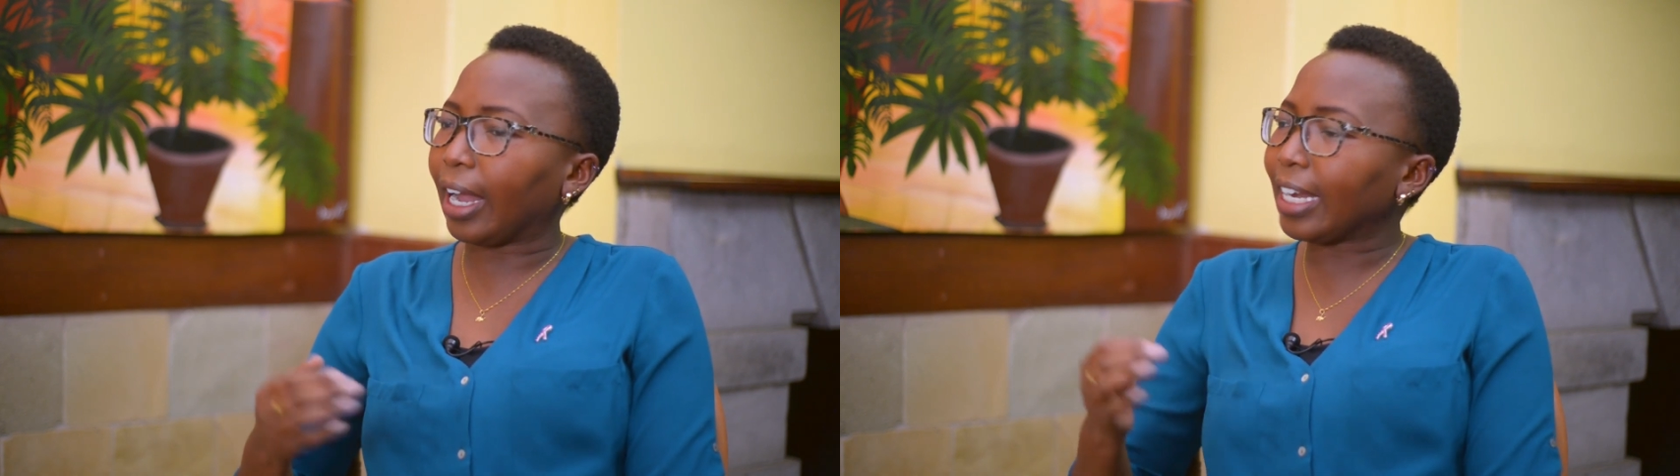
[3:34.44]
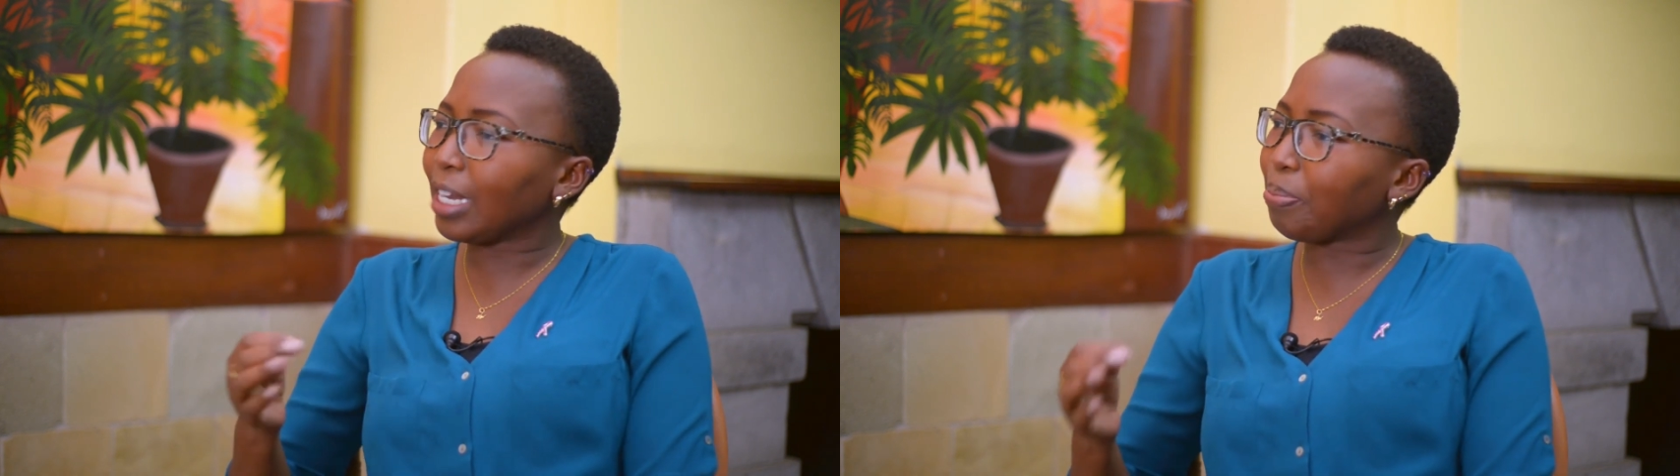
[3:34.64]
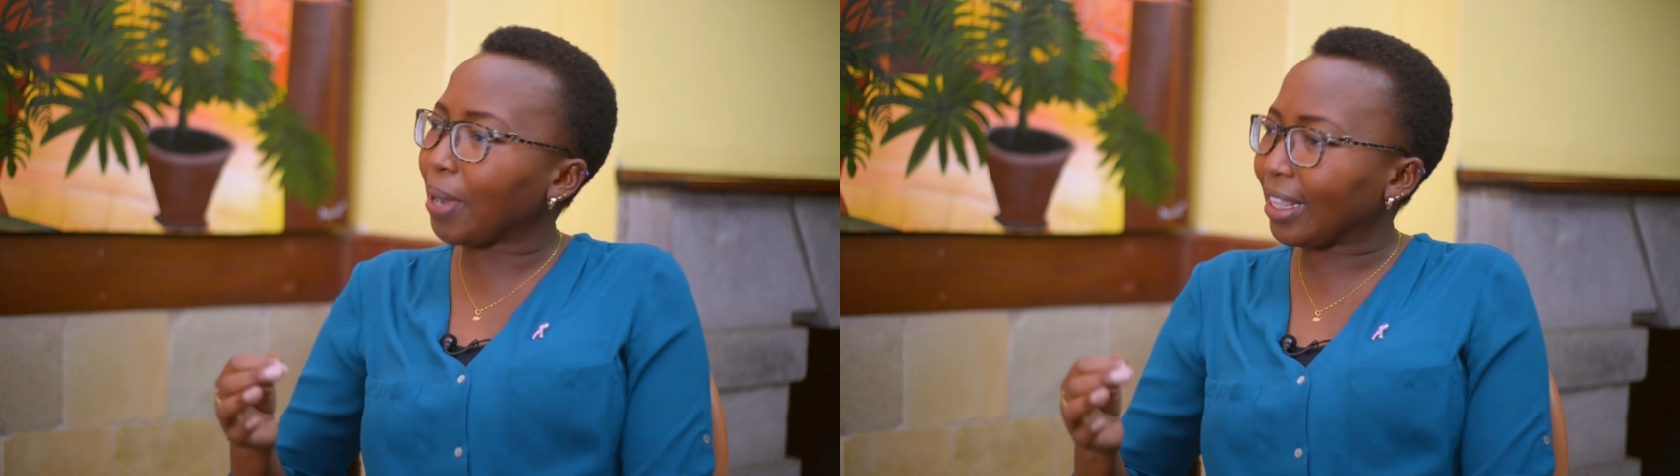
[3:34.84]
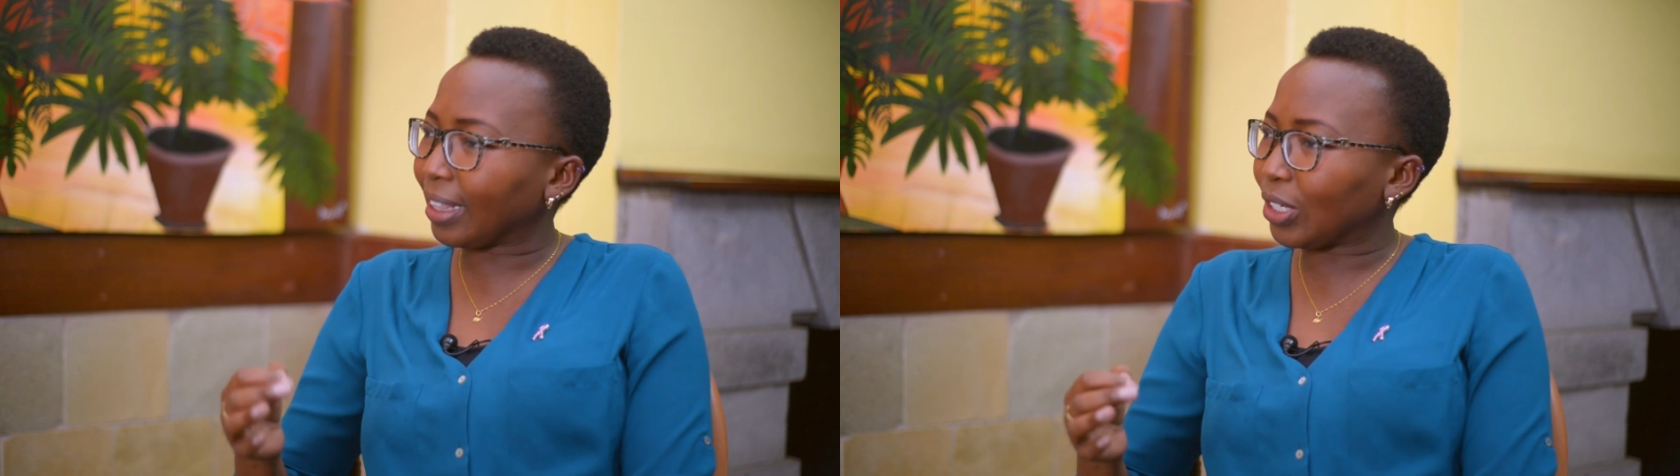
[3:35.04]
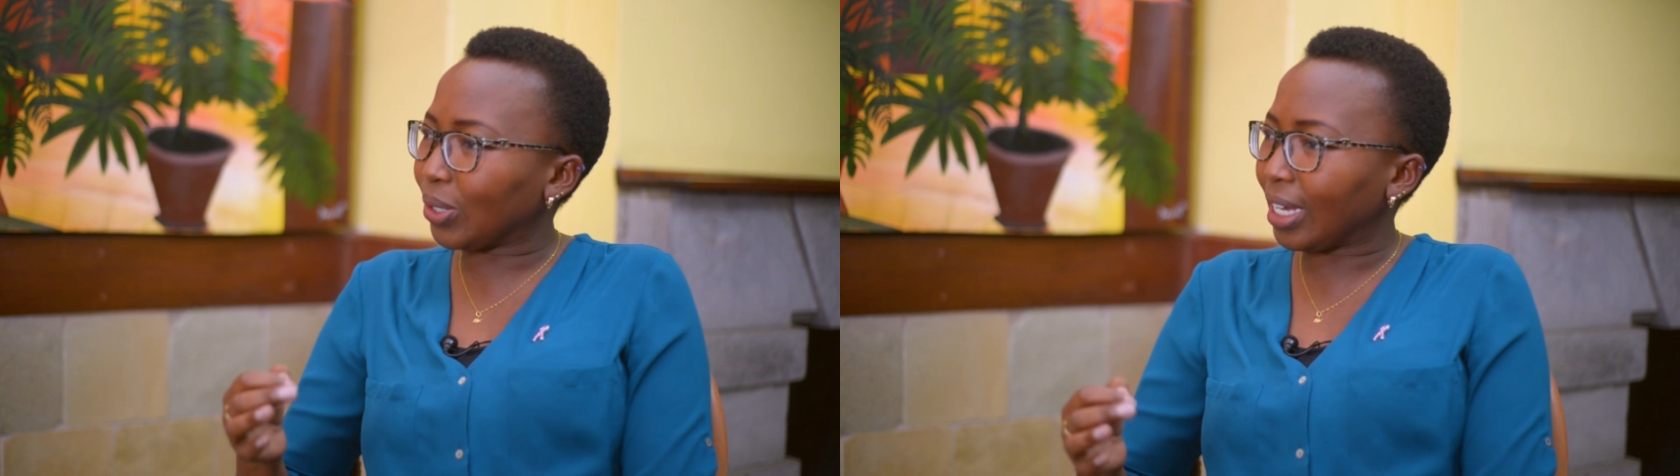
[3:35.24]
any pain
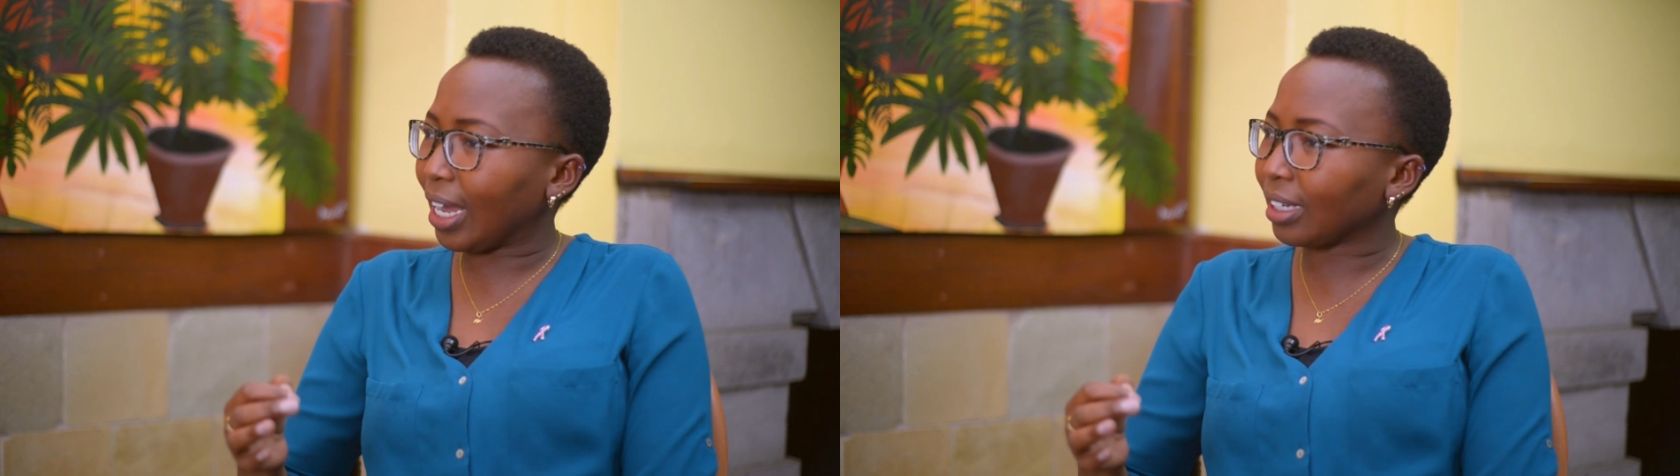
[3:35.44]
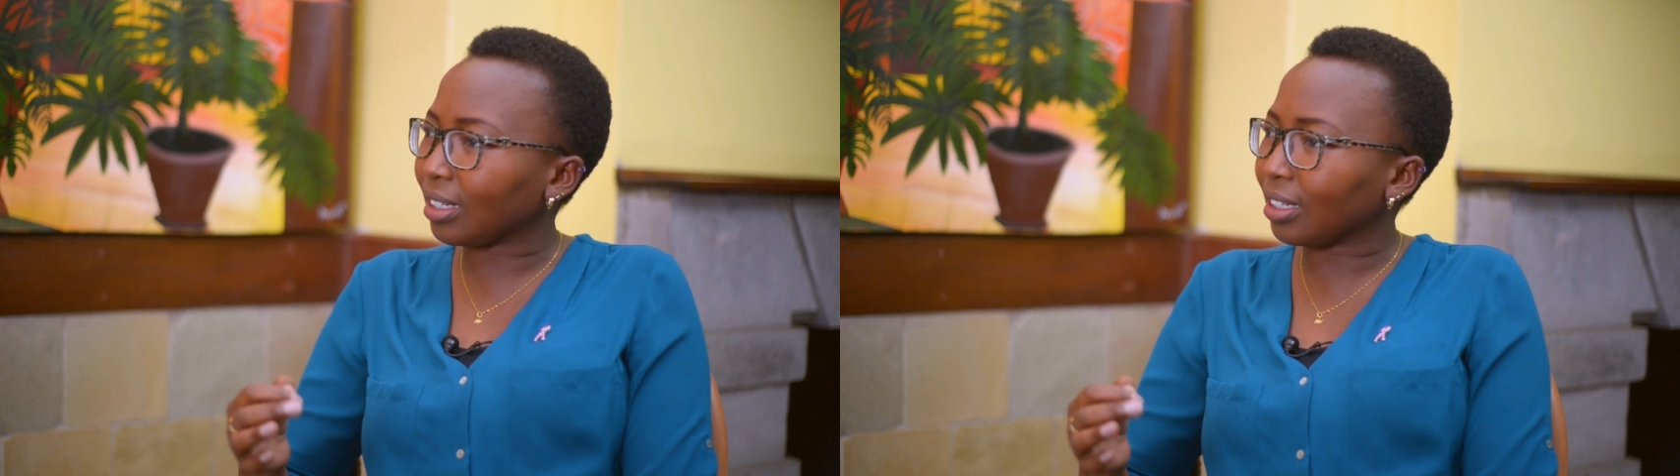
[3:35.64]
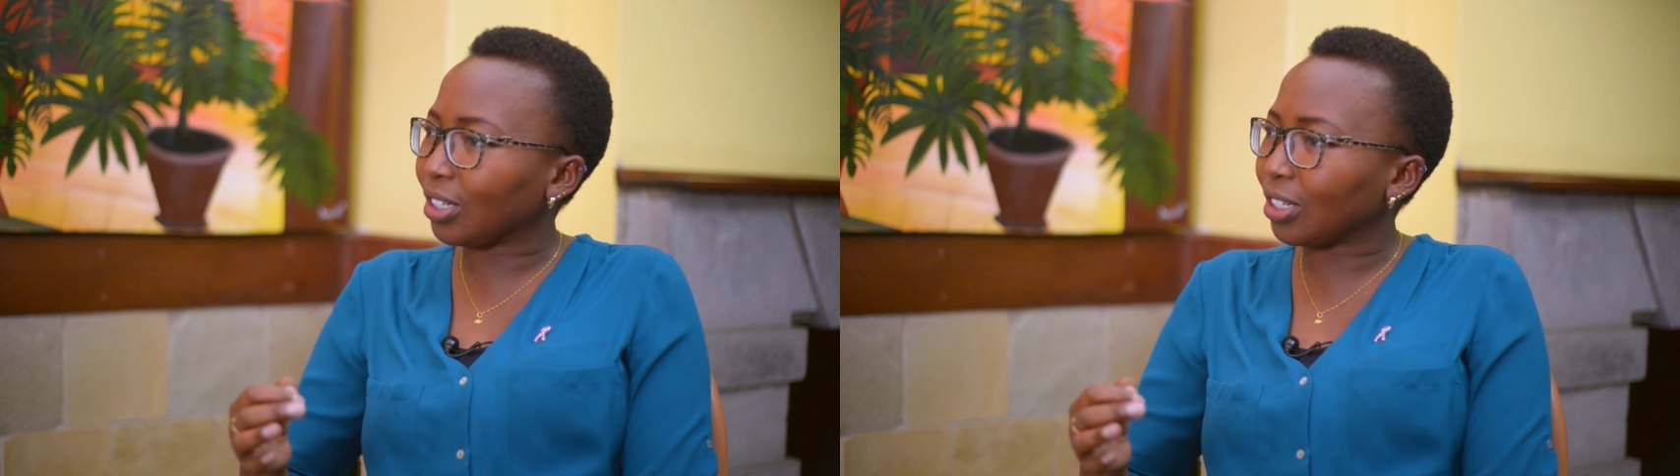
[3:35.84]
that you get